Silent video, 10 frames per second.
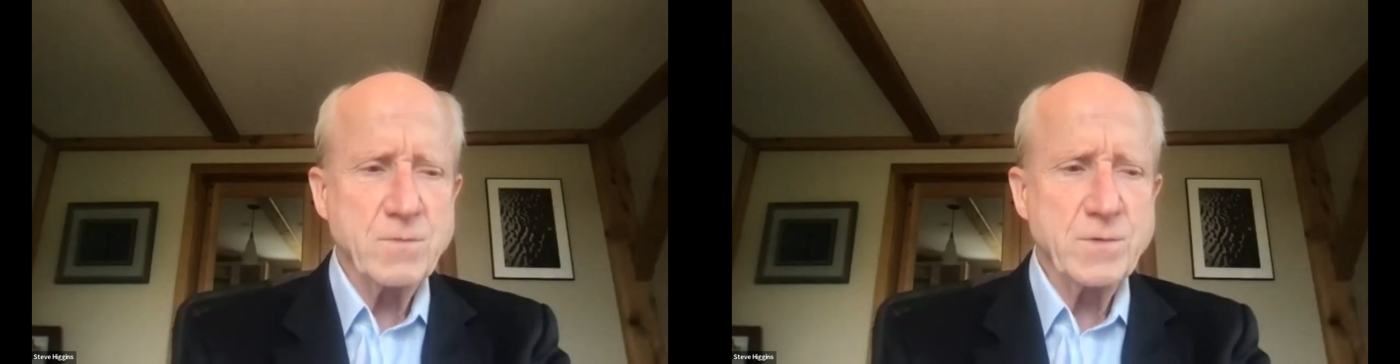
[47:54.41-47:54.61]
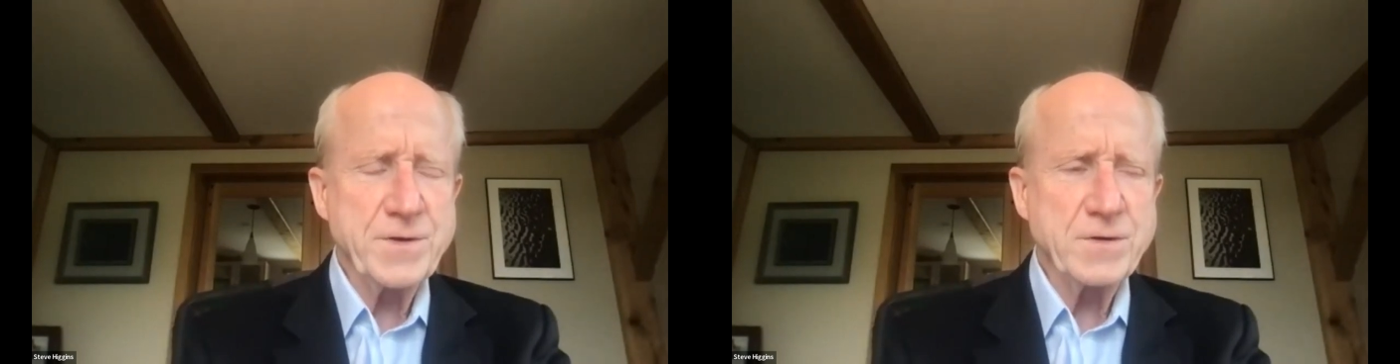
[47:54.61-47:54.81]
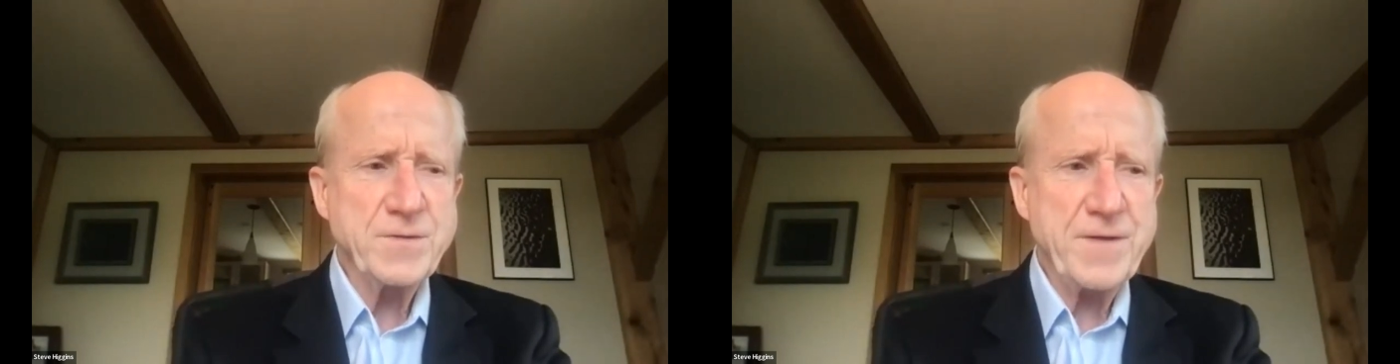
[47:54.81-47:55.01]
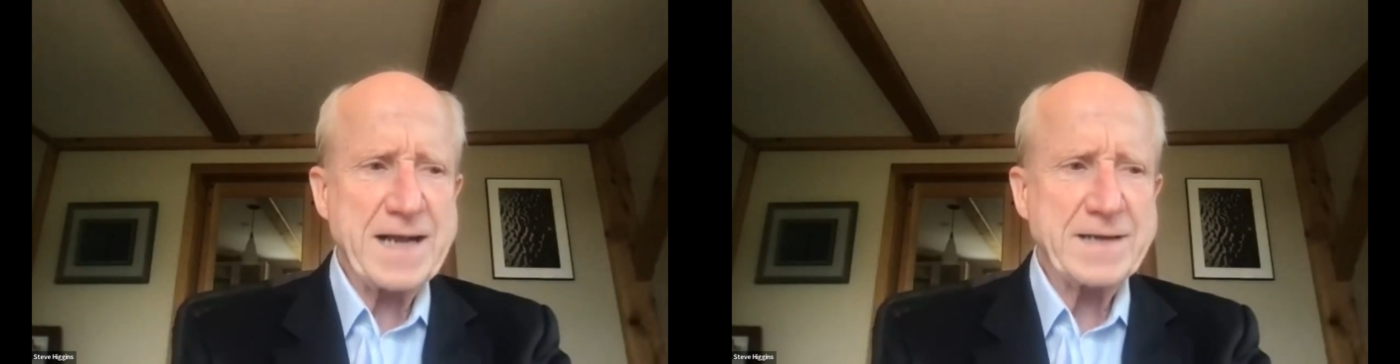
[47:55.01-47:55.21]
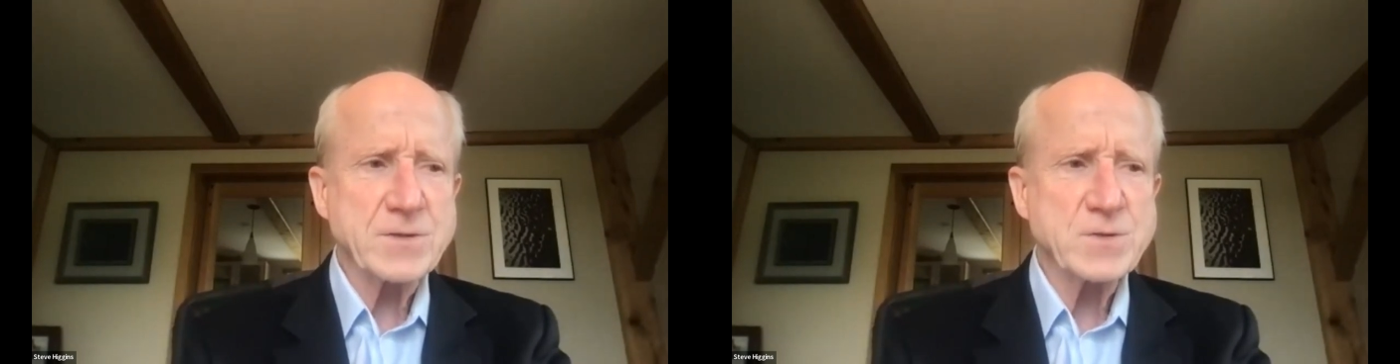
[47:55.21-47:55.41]
would those
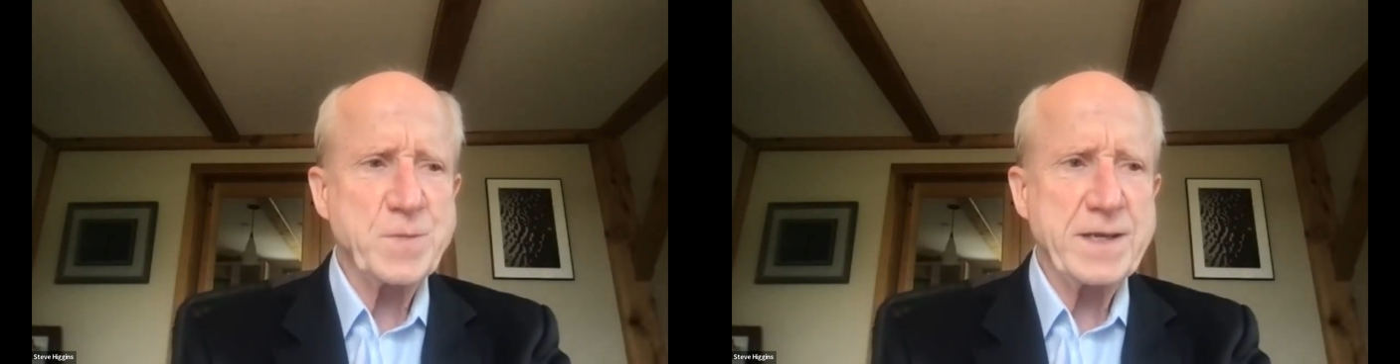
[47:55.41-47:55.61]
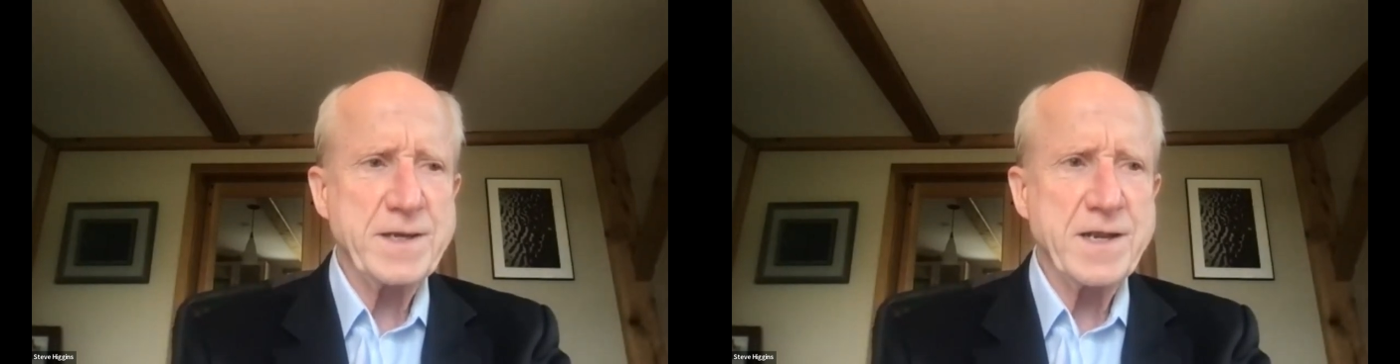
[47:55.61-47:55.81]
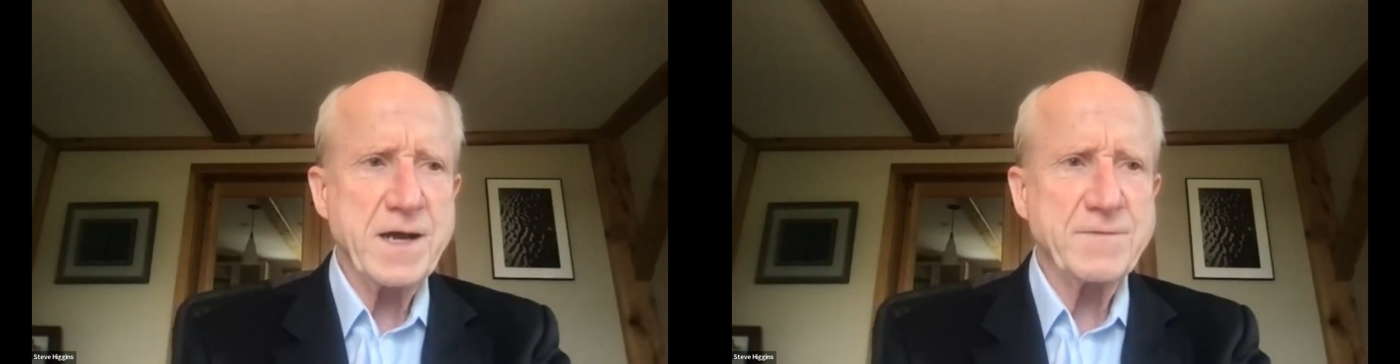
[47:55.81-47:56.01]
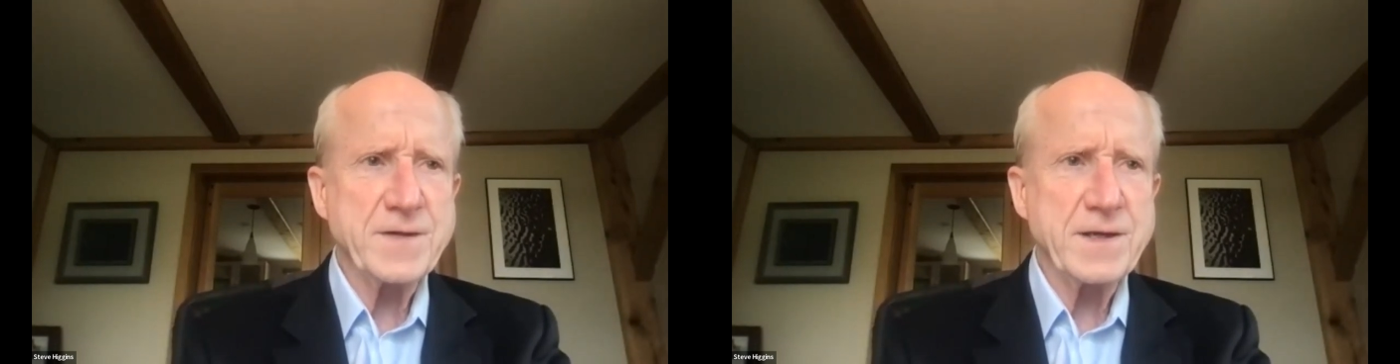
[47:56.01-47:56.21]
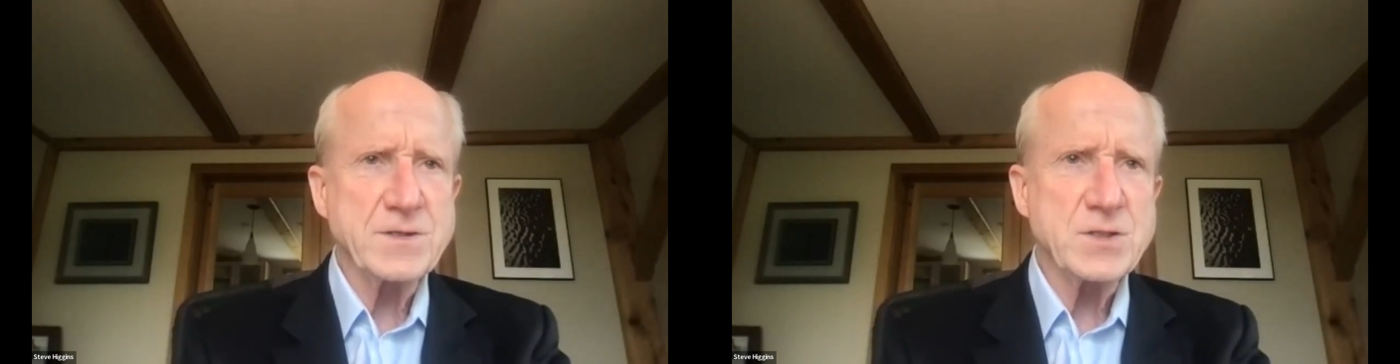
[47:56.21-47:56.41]
factors be
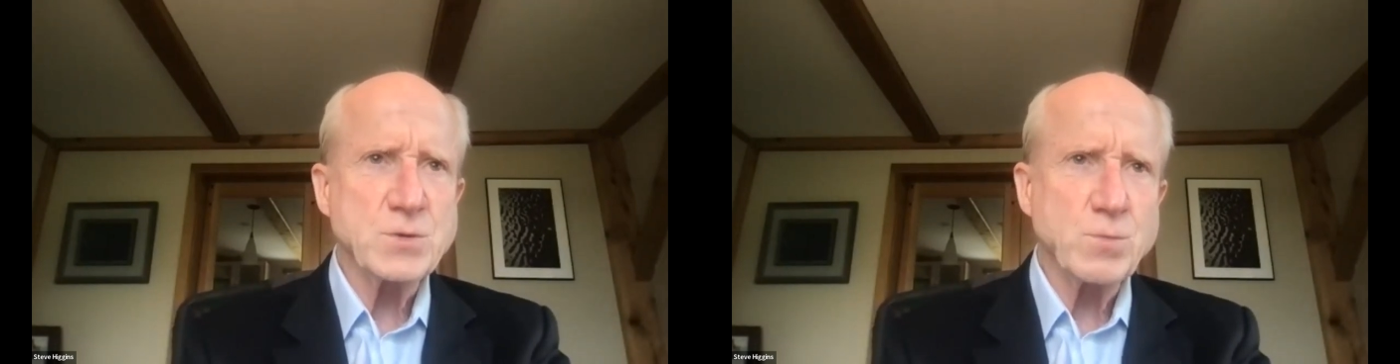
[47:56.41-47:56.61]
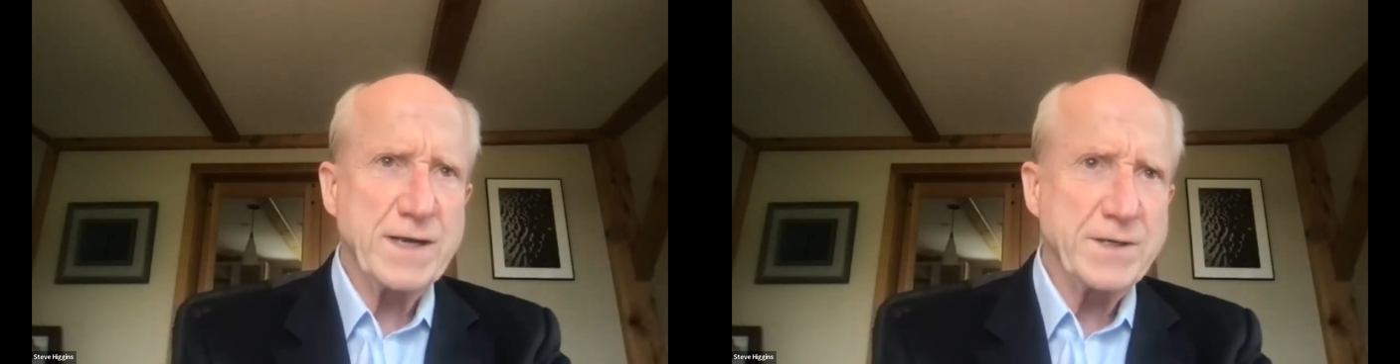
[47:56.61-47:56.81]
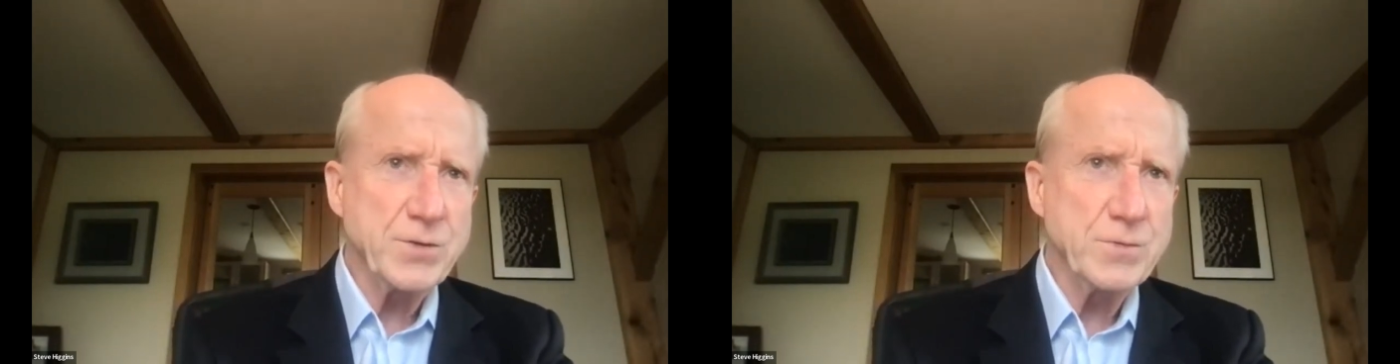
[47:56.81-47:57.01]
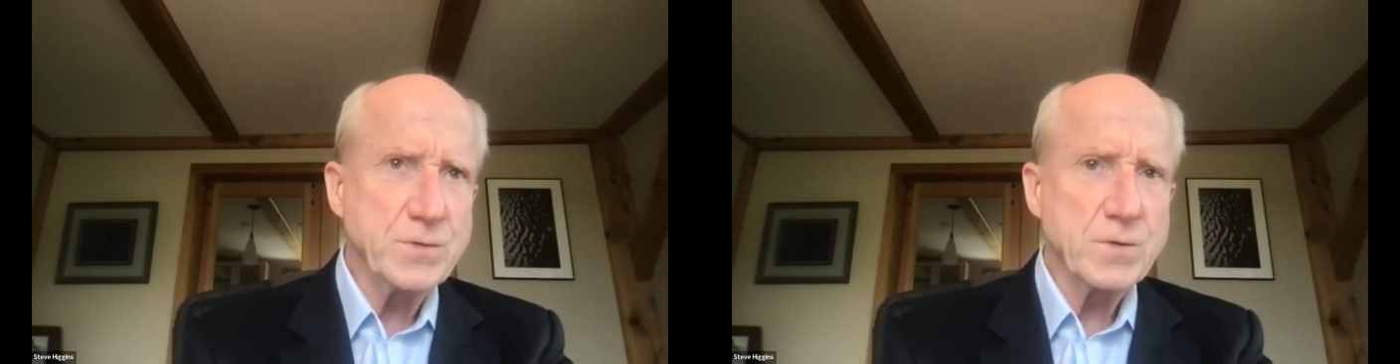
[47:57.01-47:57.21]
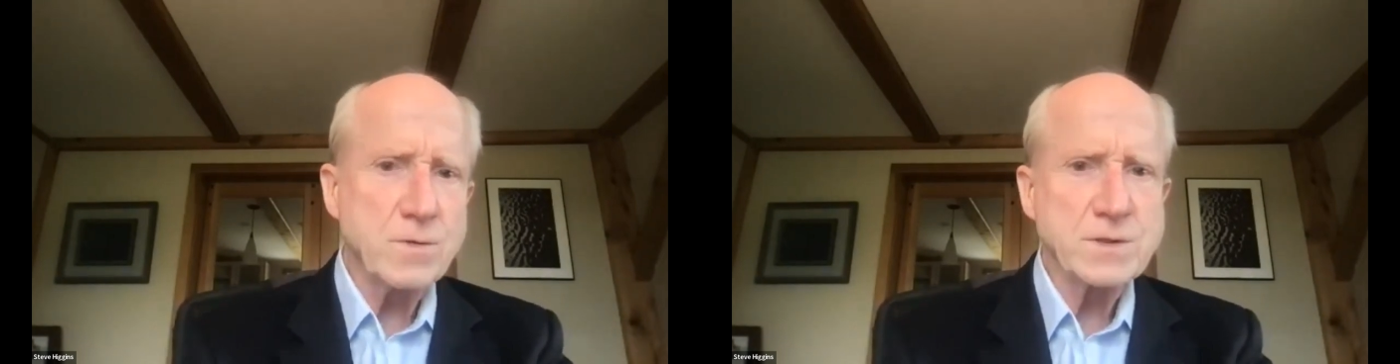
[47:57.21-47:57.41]
enough to swing you
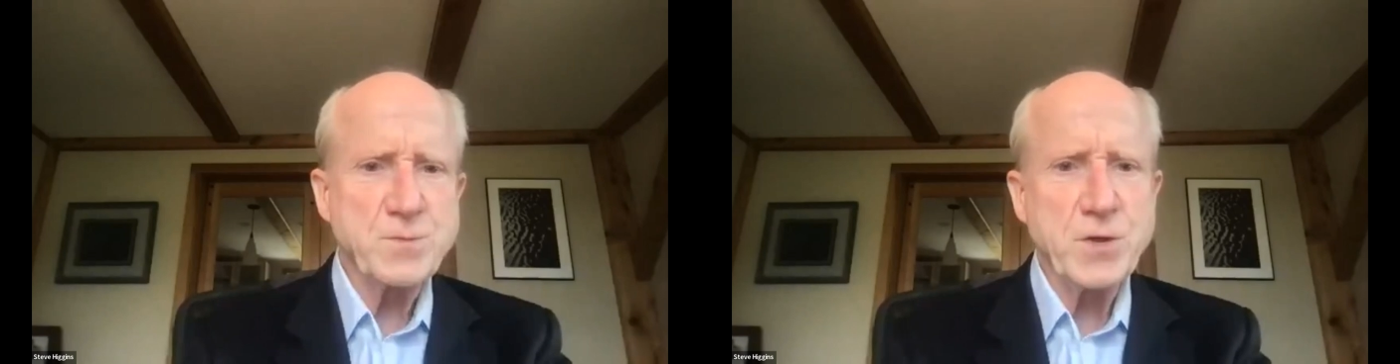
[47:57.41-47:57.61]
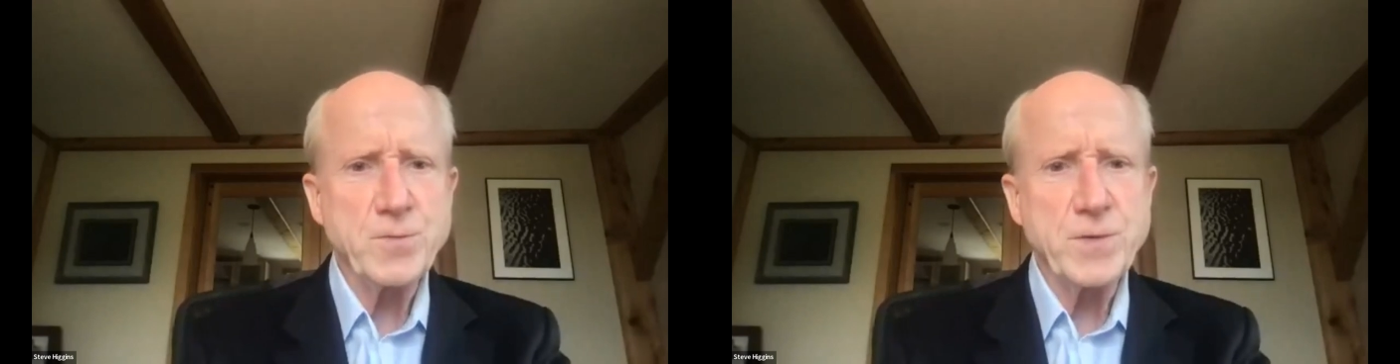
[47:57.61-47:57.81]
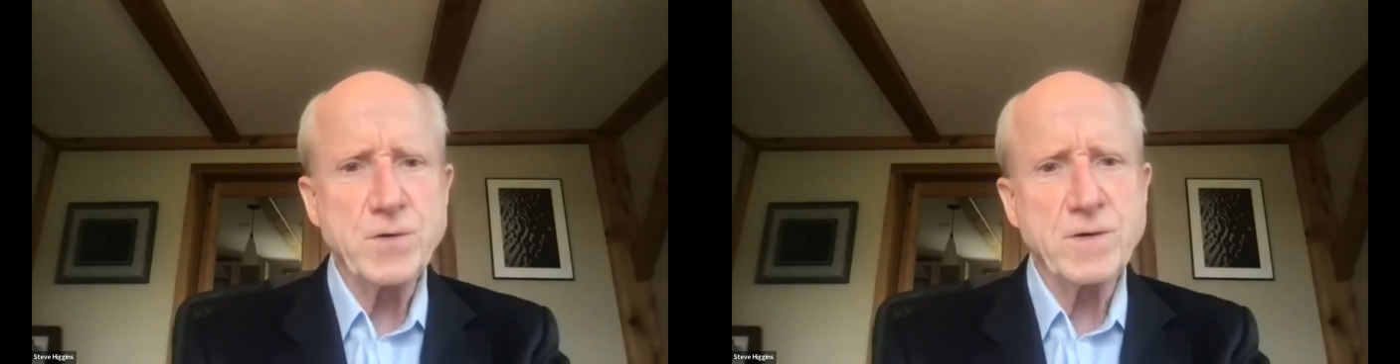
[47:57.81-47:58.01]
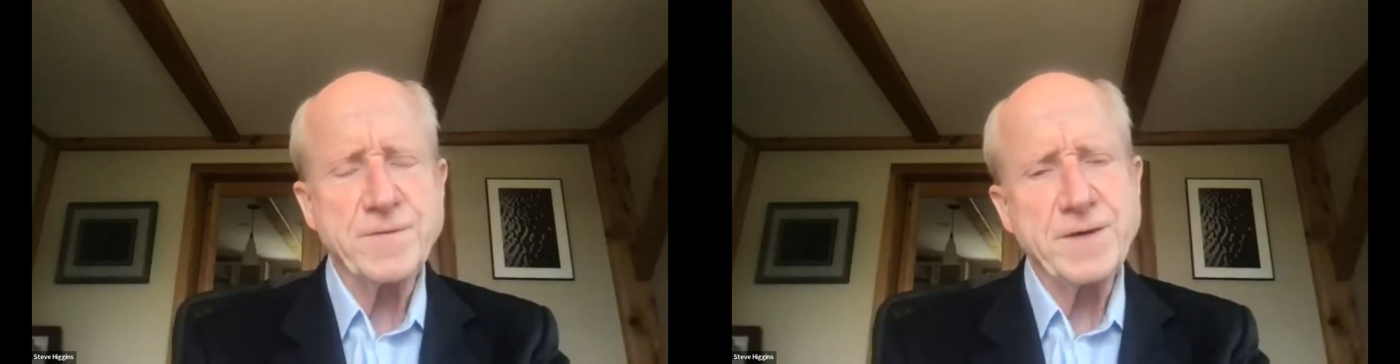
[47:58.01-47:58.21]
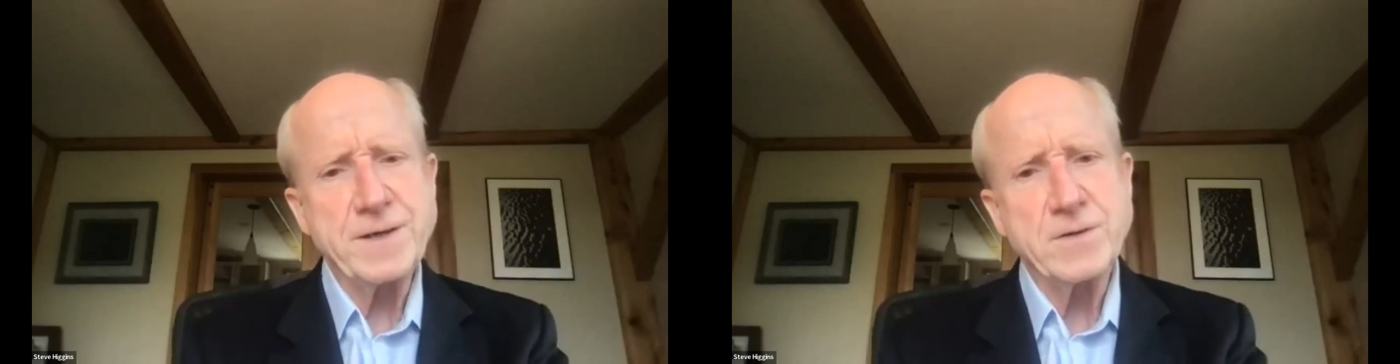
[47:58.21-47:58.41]
towards
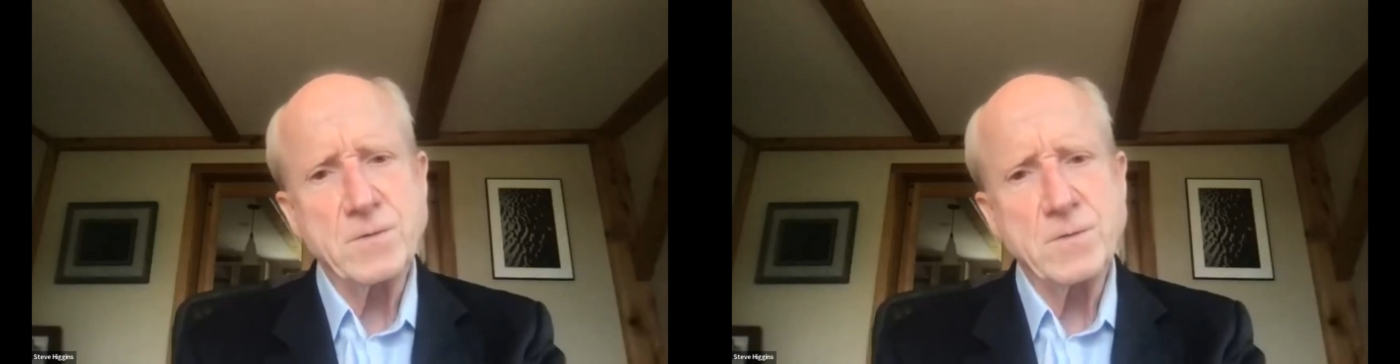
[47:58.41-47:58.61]
buprenorphine